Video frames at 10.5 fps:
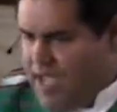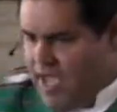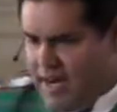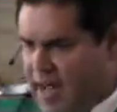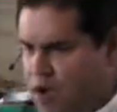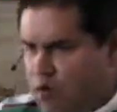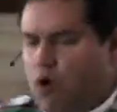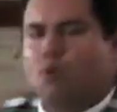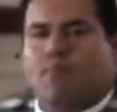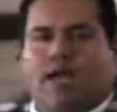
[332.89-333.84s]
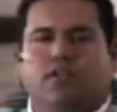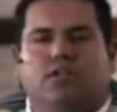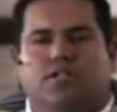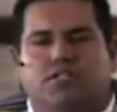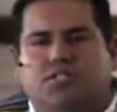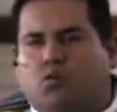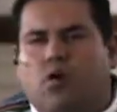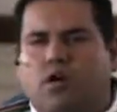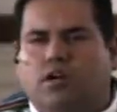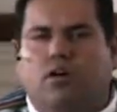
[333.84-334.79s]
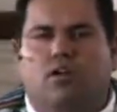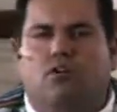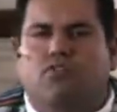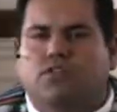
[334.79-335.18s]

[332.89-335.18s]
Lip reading: and now, oh my goodness, they're walking all over